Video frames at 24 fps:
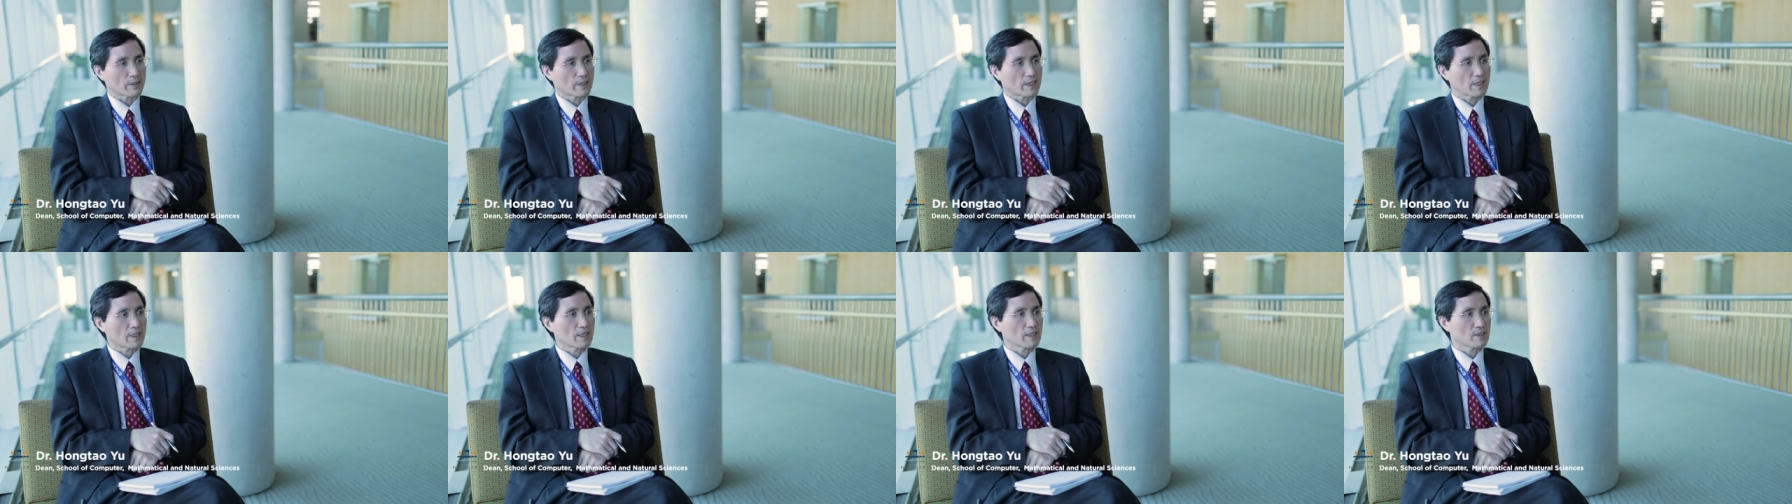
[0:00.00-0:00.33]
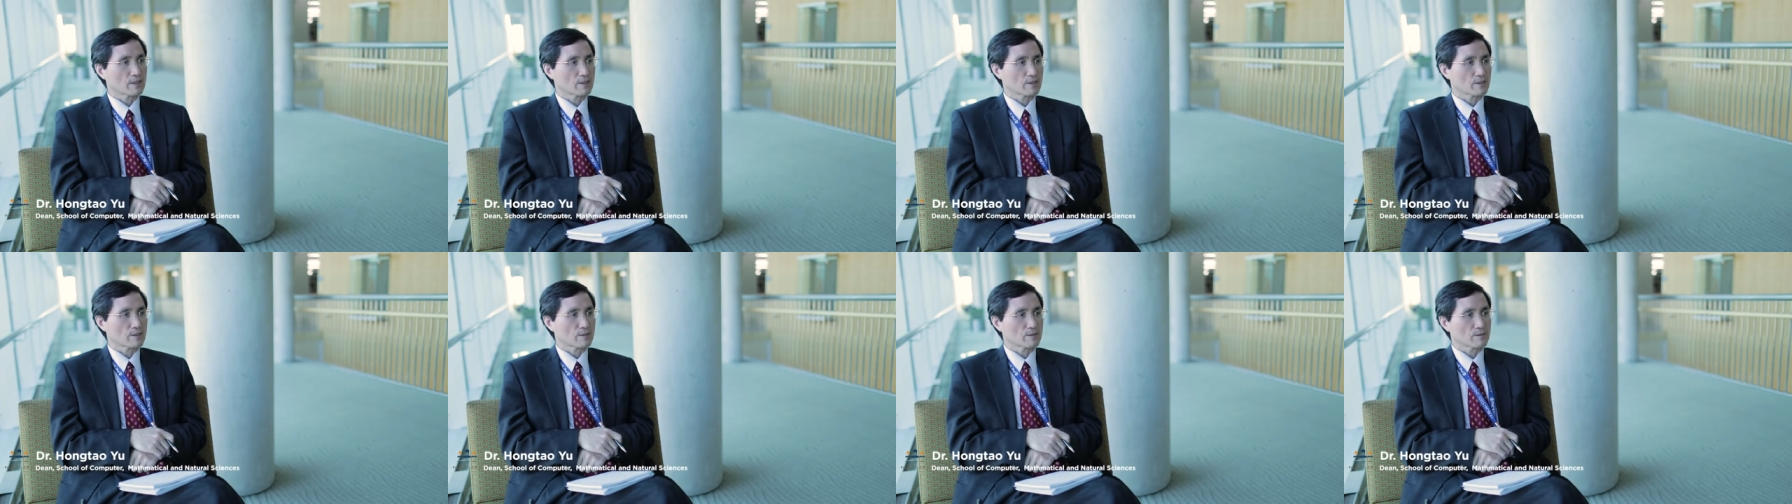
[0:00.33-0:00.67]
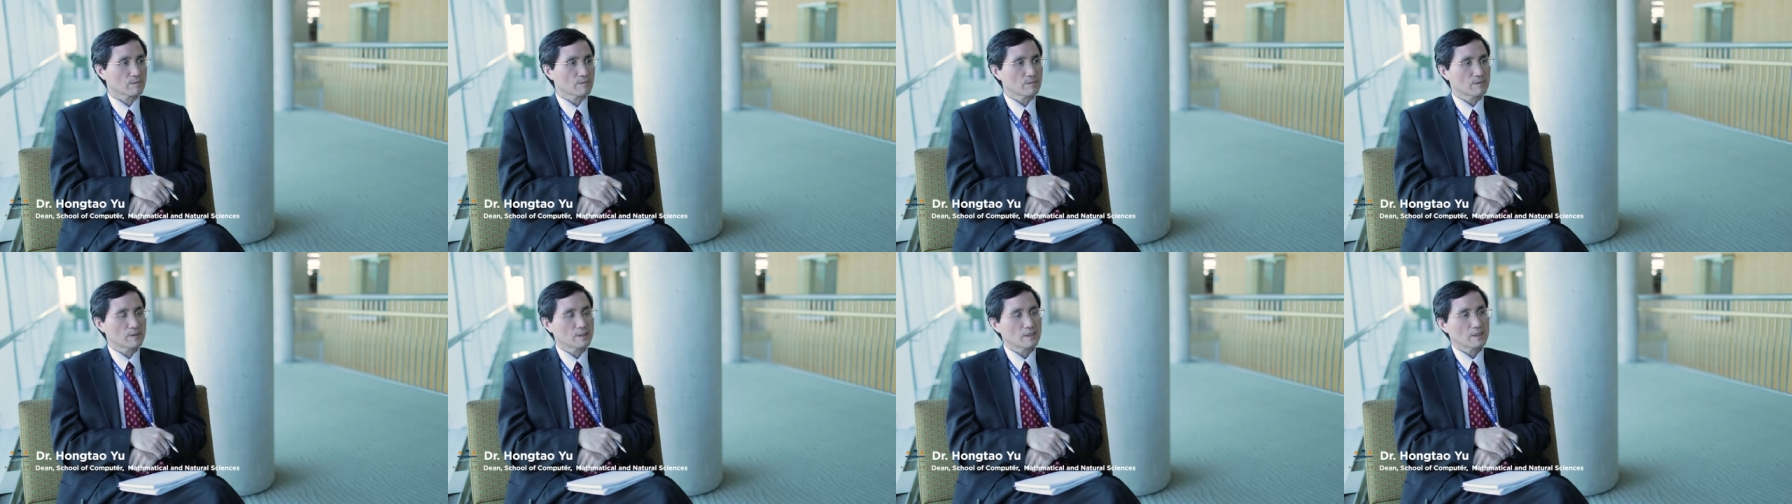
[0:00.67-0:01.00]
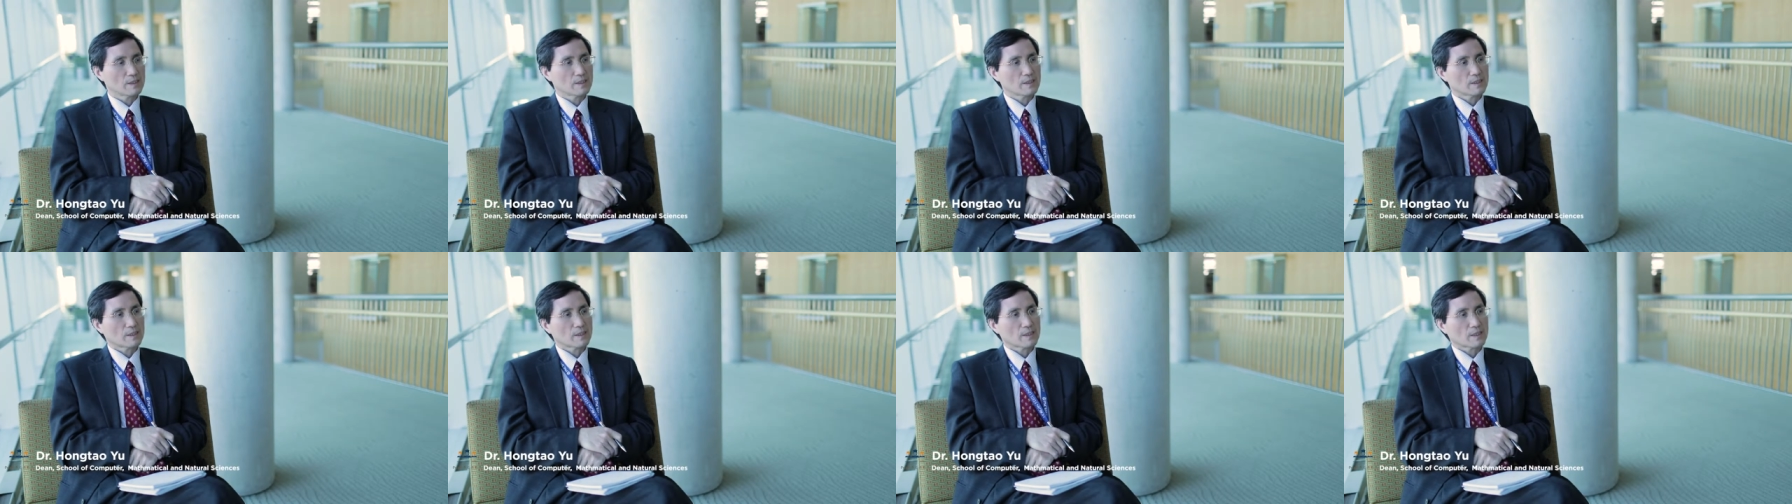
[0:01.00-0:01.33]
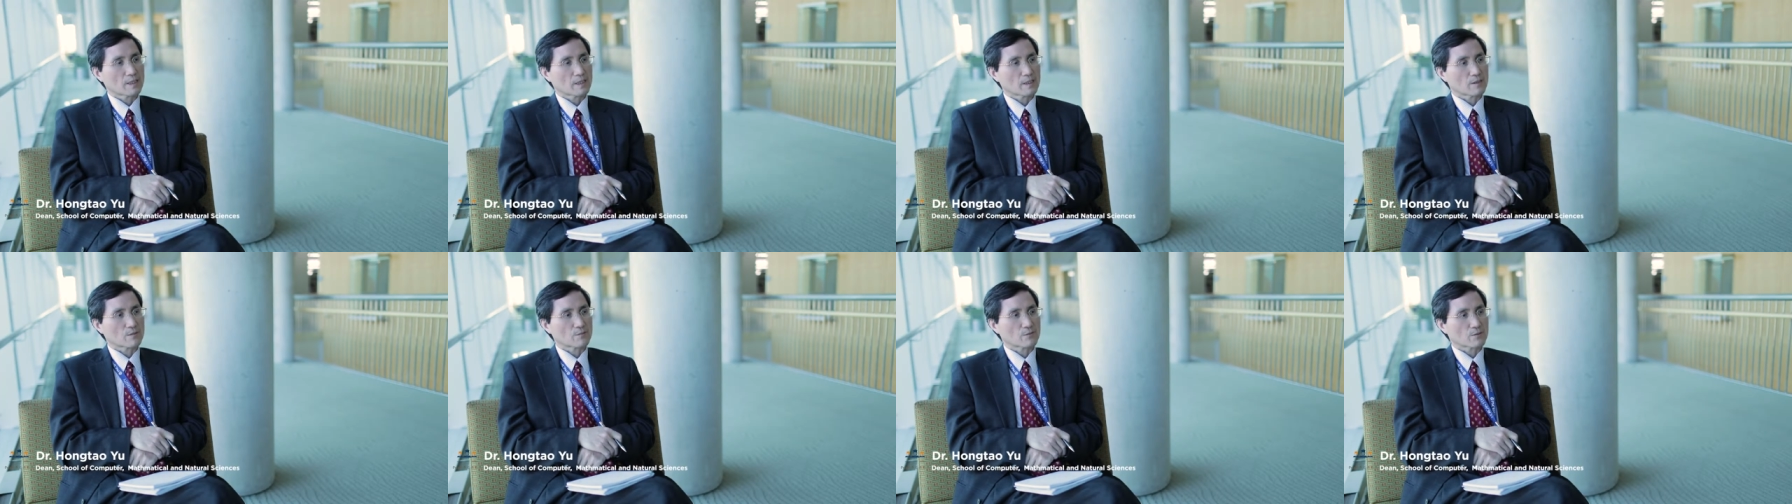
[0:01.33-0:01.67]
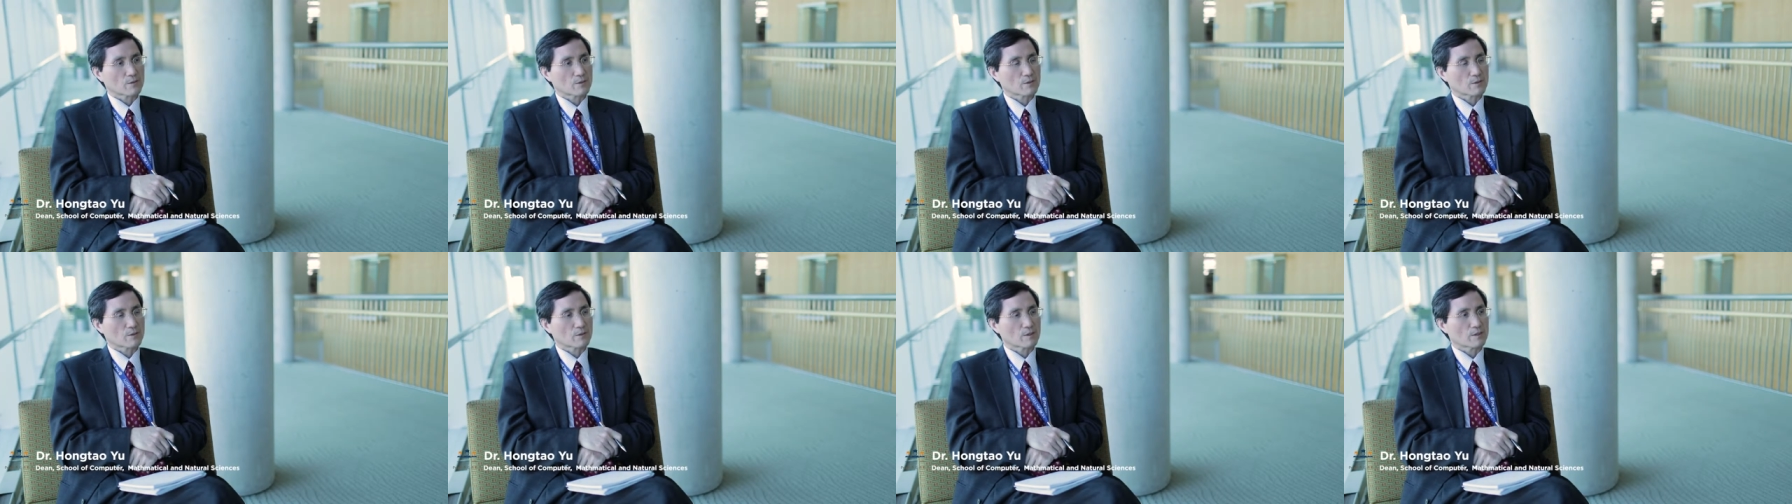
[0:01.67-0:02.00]
relate to uh,
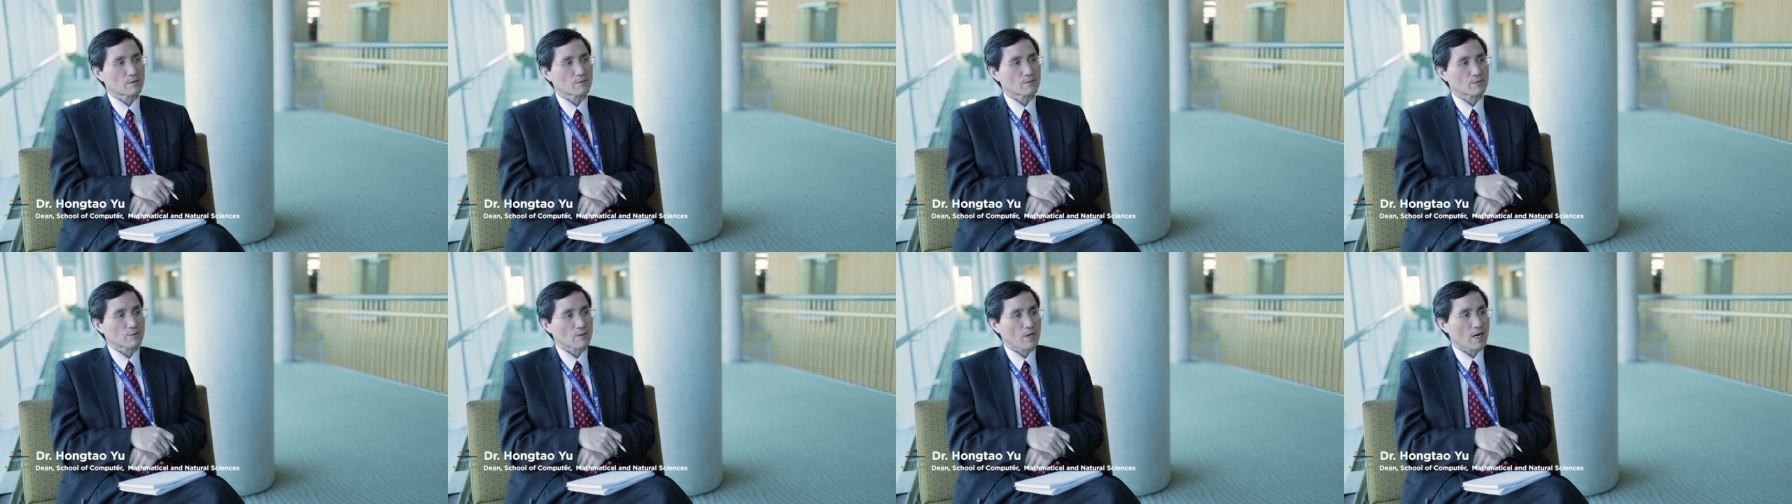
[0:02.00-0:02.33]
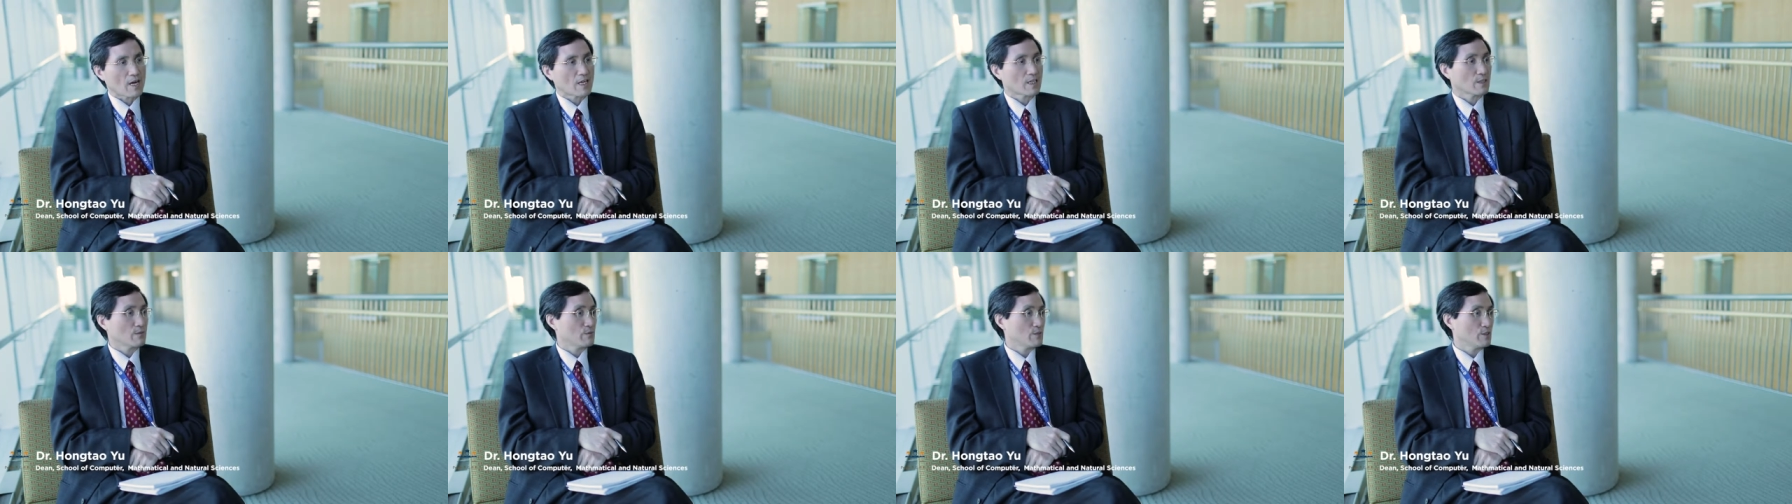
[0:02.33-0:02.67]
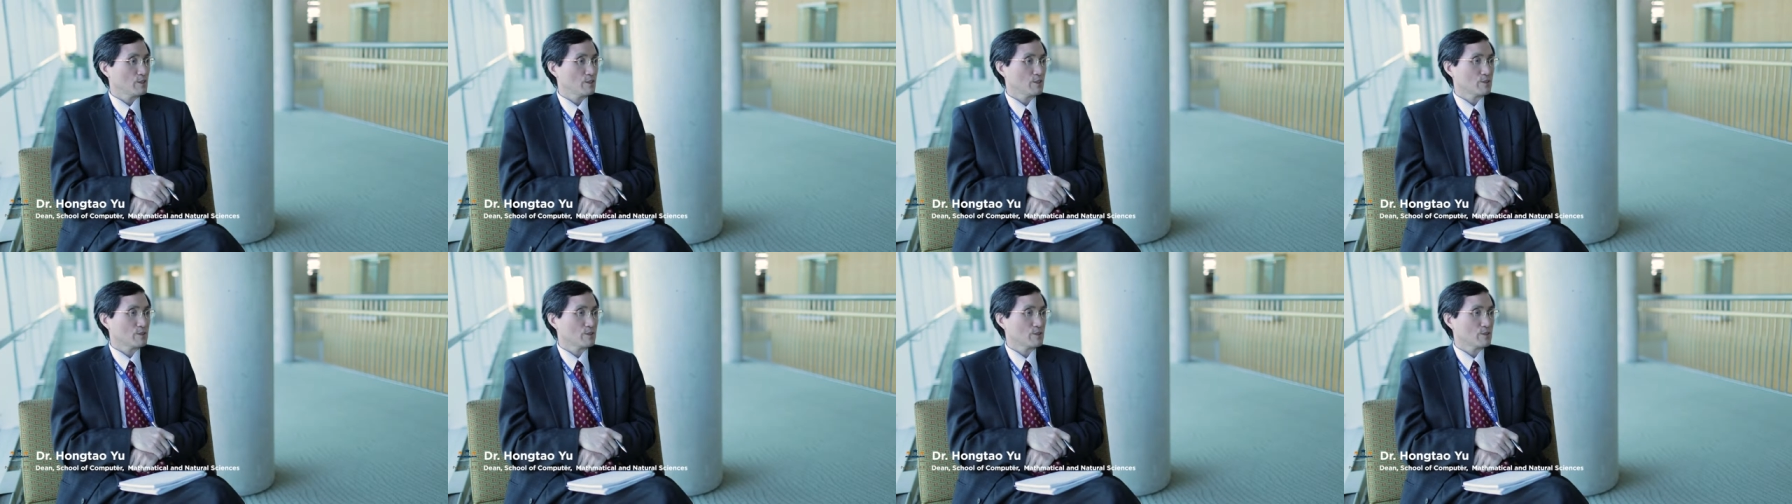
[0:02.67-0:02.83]
for a variety of